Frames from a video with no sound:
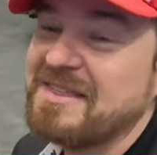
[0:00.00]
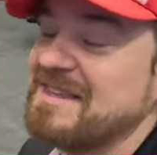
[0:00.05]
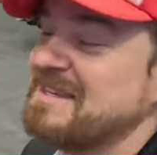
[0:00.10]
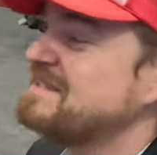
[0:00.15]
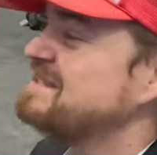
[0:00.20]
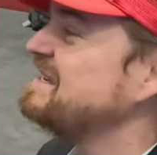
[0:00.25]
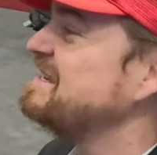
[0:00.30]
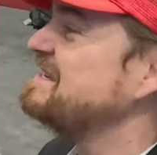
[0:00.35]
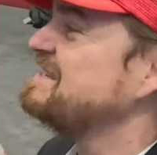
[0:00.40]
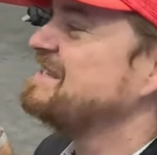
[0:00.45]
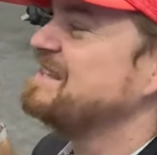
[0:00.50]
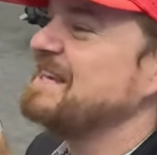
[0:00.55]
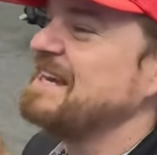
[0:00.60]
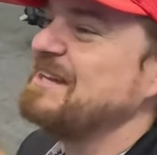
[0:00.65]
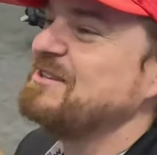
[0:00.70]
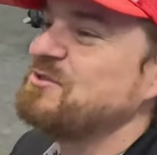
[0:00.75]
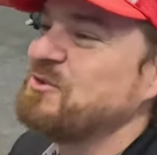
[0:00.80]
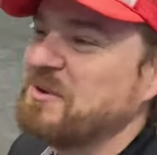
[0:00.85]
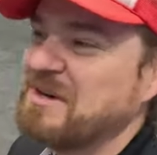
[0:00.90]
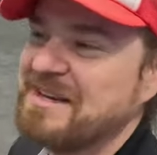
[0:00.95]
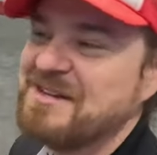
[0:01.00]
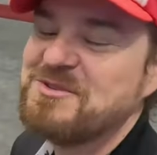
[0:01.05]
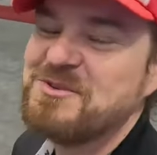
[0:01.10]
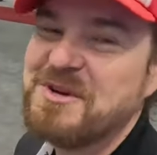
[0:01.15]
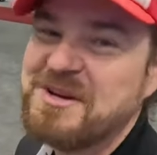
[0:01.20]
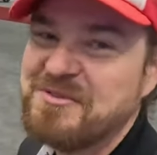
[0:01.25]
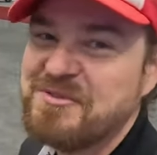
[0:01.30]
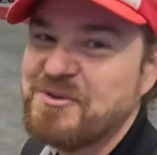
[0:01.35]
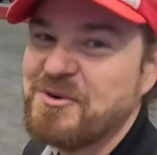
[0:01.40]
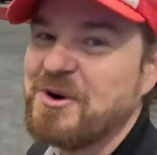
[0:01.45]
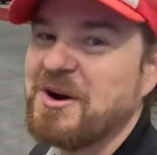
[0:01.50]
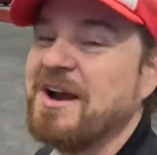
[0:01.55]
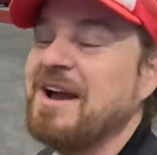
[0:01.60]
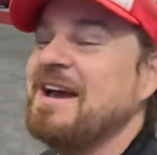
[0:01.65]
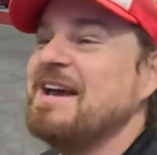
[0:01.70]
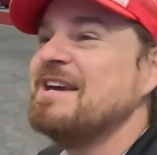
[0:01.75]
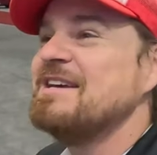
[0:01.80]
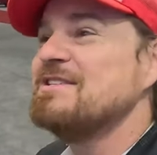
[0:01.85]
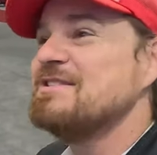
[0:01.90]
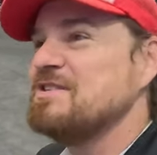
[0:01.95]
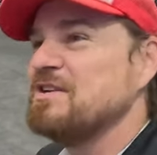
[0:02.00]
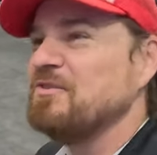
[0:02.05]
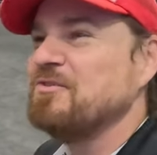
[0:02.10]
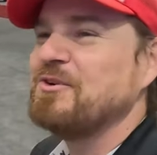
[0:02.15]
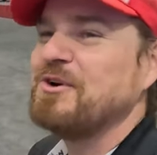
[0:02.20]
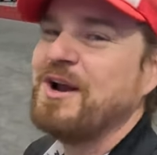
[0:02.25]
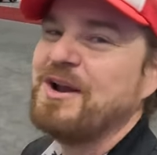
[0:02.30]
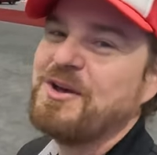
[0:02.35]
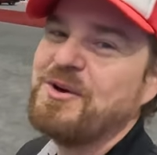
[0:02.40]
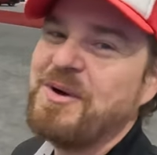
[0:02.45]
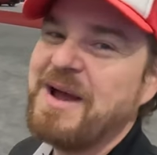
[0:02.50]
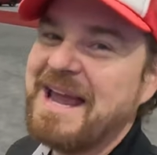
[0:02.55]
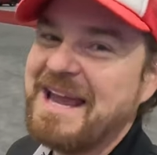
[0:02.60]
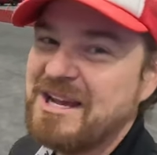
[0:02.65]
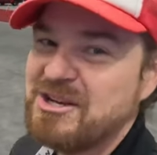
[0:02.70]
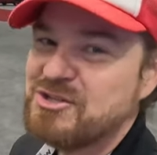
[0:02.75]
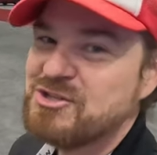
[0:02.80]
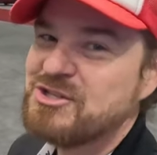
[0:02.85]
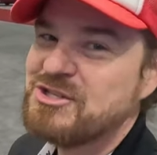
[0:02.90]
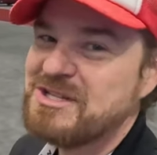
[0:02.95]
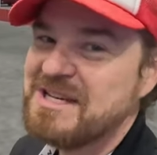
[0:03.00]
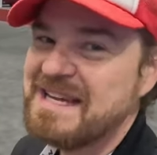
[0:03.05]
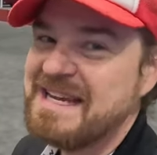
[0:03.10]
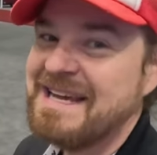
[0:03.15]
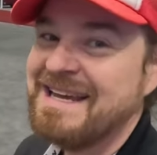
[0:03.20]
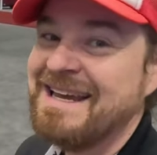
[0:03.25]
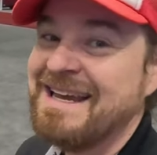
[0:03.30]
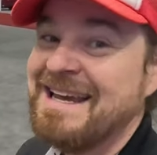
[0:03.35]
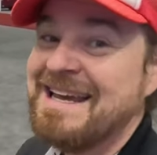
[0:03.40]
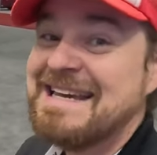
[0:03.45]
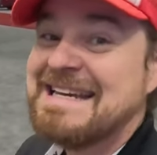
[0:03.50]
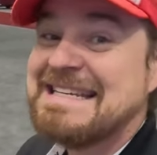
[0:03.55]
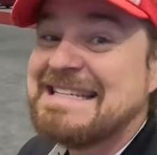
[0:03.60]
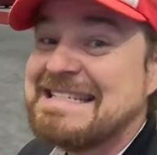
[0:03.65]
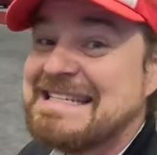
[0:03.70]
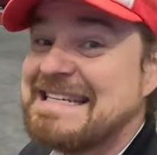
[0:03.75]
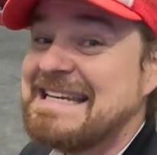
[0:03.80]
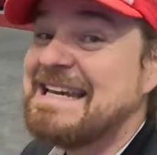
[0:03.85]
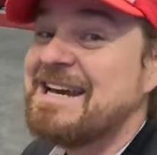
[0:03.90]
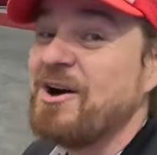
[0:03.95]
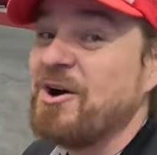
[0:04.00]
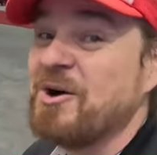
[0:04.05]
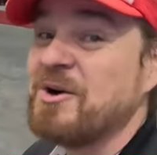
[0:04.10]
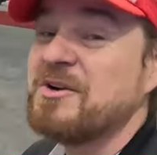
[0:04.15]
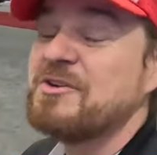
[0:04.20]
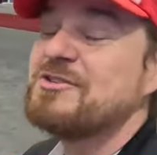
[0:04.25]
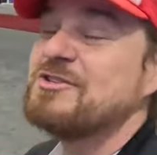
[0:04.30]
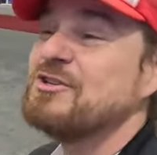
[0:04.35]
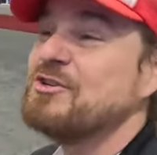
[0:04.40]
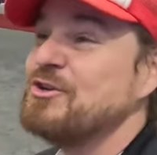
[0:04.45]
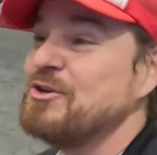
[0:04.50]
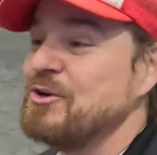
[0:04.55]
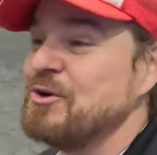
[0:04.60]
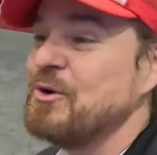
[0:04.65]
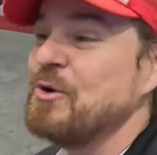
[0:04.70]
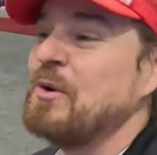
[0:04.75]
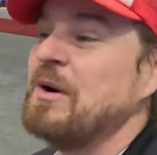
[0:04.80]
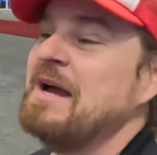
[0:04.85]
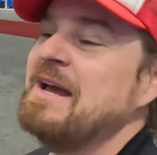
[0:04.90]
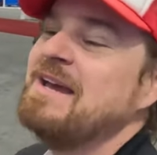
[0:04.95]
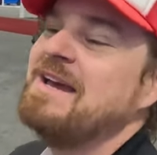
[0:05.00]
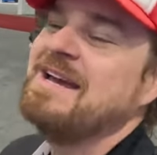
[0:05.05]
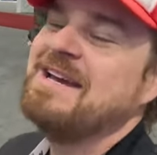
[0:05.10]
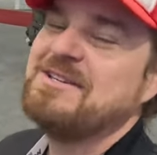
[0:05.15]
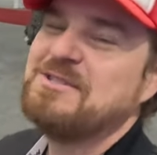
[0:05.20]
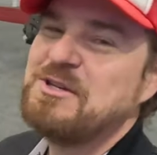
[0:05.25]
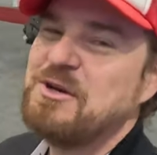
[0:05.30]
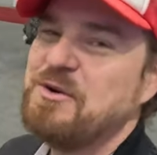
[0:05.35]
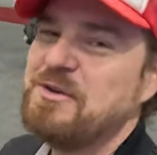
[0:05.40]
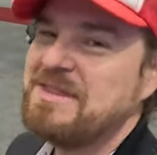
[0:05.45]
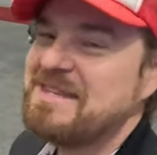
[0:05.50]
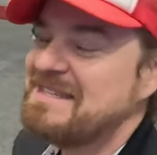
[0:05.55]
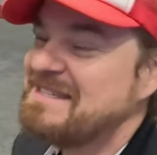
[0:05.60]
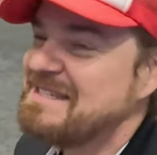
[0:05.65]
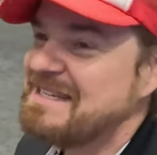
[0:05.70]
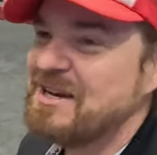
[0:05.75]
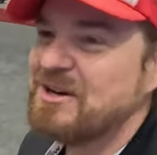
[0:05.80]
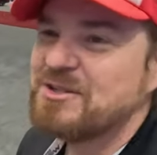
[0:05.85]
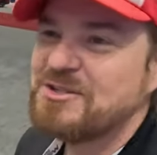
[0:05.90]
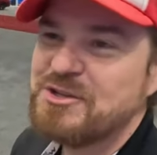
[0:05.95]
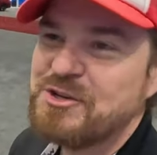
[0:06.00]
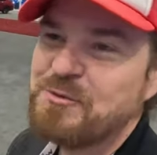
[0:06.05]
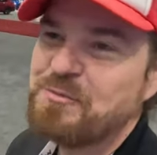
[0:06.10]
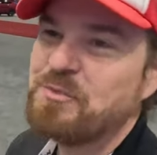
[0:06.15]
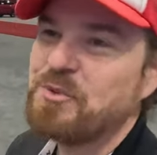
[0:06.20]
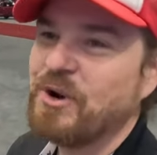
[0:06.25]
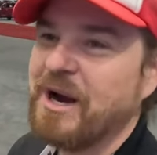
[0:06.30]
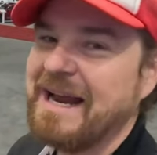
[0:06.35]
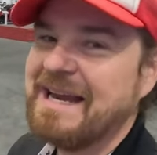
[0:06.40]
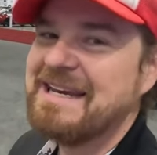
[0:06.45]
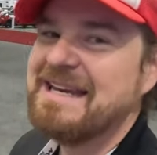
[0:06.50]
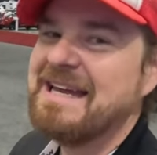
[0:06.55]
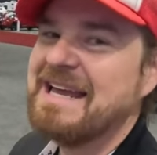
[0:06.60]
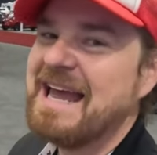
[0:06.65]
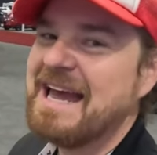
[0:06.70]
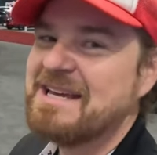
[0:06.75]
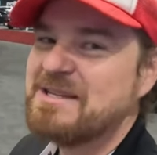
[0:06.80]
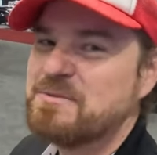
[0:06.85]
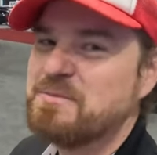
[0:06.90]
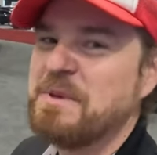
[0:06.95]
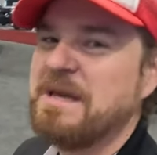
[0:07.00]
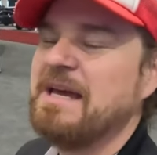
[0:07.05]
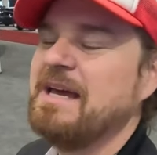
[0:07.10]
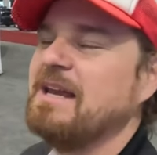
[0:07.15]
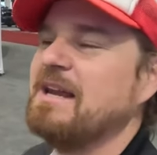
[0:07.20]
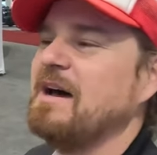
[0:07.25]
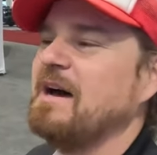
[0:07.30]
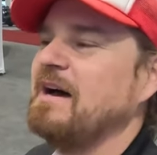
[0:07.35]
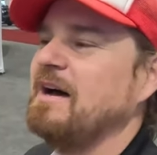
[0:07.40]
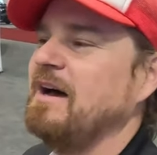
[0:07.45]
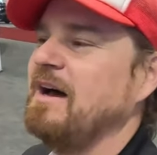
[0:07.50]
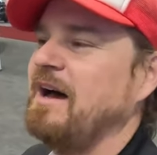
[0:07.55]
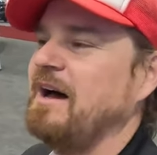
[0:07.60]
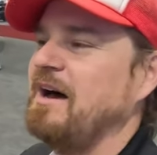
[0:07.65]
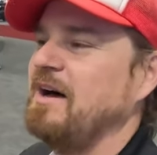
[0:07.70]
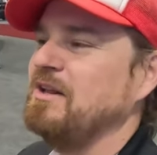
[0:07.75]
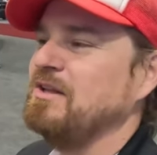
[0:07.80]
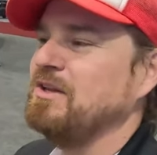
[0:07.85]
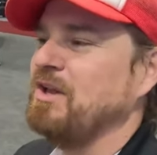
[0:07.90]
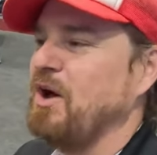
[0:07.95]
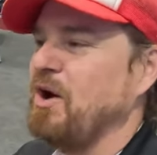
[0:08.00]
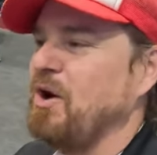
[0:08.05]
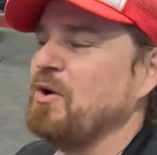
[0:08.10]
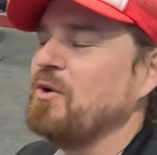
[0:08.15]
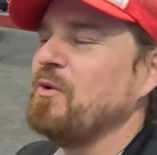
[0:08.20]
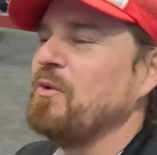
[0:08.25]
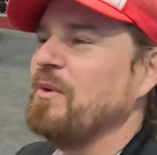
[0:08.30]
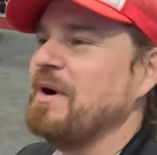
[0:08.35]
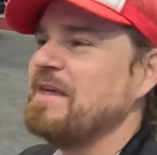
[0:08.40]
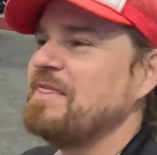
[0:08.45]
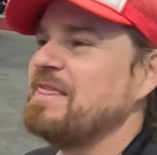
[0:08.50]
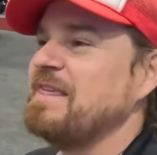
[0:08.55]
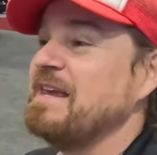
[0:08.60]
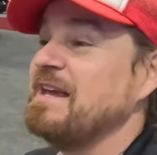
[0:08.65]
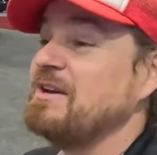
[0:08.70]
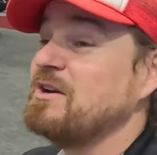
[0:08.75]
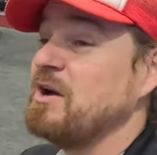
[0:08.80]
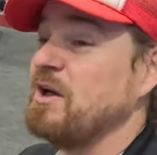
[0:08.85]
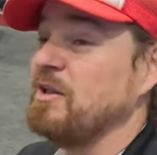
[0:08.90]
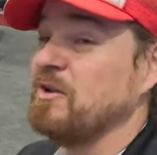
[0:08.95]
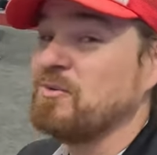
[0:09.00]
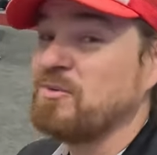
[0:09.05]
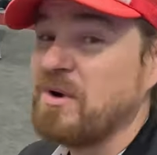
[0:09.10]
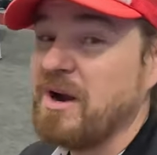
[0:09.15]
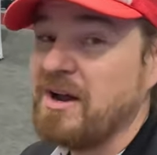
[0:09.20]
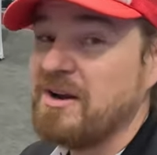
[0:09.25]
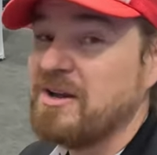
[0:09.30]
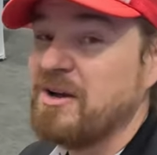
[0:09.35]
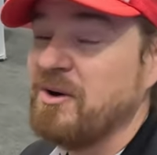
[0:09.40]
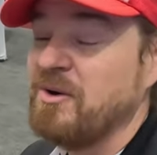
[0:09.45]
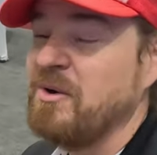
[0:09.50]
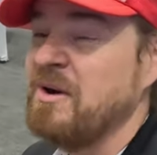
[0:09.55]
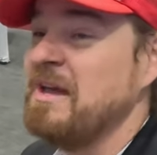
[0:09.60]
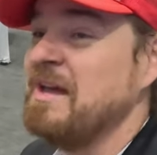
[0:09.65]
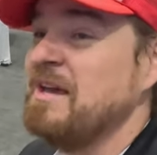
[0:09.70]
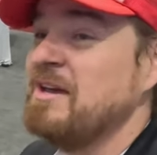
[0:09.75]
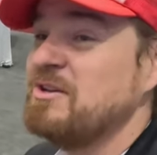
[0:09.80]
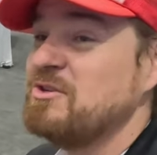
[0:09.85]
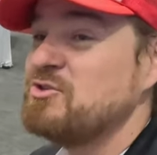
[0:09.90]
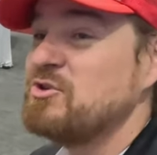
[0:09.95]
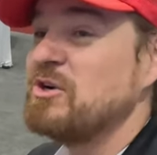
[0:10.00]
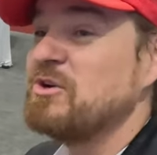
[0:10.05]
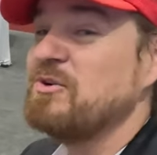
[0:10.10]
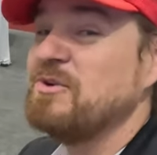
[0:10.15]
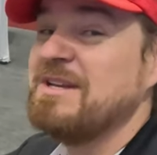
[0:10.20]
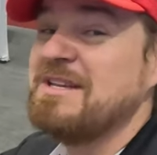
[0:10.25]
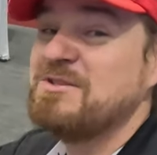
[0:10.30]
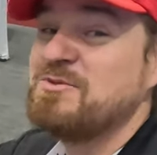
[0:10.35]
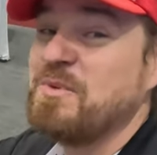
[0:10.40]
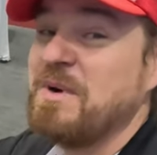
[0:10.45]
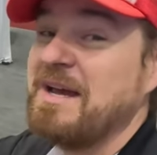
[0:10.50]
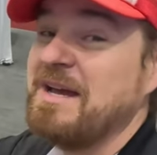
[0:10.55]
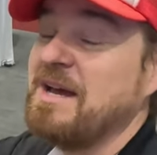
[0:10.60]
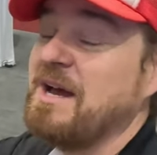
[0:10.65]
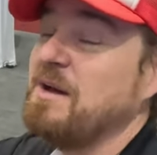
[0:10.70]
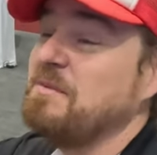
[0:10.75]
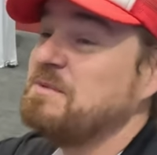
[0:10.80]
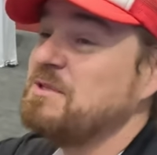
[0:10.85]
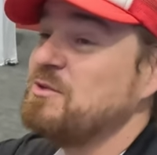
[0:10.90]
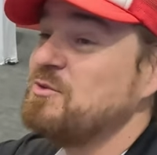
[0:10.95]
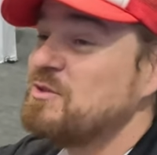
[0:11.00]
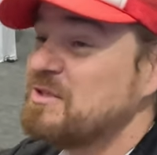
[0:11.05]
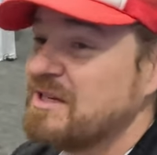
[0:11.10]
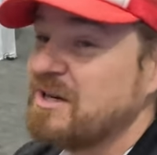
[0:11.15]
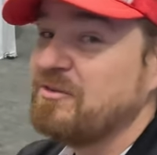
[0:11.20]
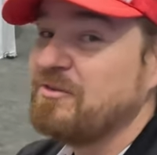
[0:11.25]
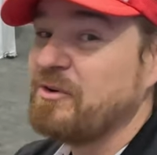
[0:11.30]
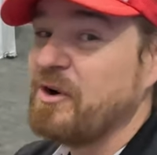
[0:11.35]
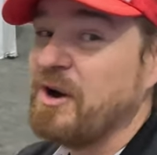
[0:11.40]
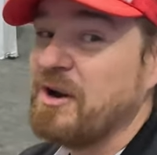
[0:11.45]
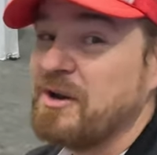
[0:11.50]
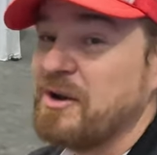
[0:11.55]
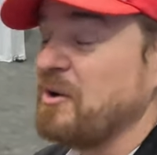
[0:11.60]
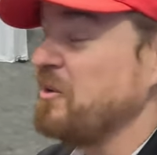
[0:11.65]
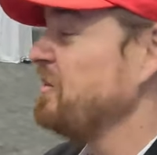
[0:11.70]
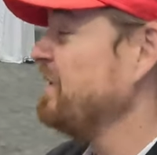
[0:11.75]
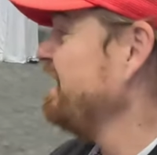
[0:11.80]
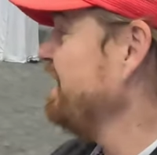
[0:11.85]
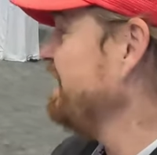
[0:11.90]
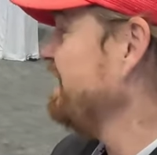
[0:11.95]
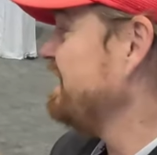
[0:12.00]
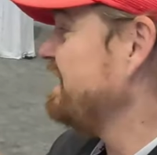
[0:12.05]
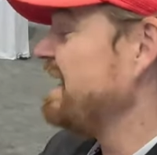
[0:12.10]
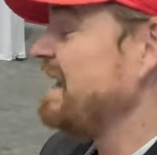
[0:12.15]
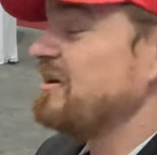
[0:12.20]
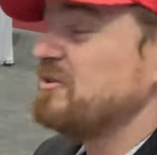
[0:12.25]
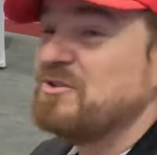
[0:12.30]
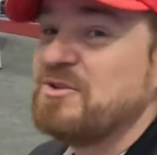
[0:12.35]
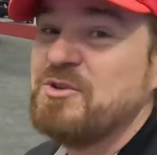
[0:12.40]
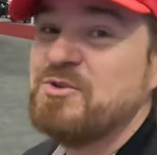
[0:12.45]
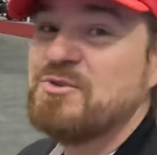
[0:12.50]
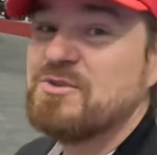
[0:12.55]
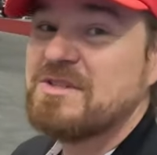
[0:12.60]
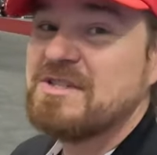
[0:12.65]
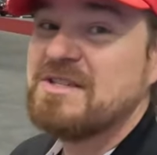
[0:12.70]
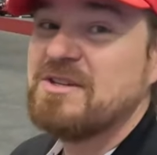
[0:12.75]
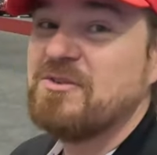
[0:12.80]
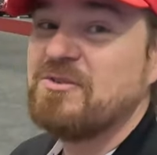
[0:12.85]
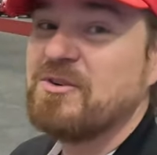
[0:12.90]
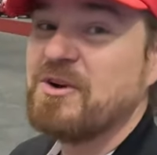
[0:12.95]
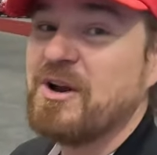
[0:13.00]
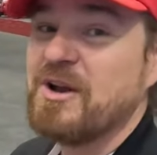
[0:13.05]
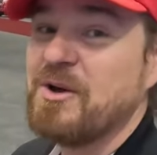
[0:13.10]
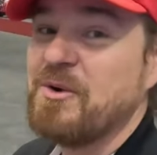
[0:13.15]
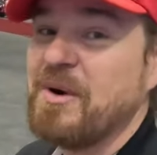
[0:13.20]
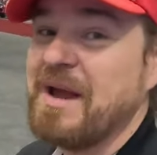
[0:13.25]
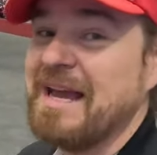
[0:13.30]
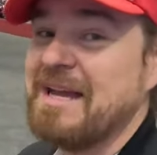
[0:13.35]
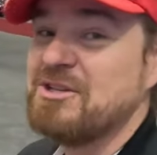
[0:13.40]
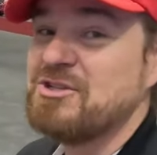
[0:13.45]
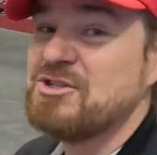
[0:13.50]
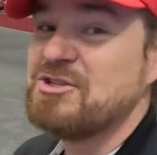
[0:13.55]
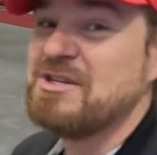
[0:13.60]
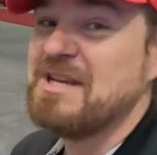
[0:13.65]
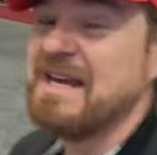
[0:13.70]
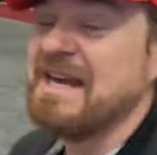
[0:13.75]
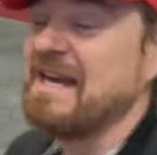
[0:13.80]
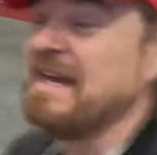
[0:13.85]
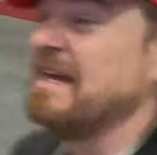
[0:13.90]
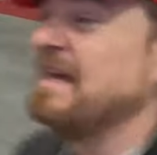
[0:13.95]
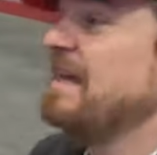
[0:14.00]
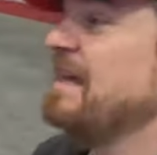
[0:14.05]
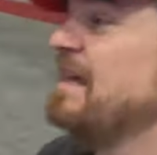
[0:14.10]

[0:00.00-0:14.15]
This is the 2024 Silverado HD ZR2. So the ZR2 branding has been, uh, along with the Colorado, trickled its way up to Silverado, now to Silverado HD.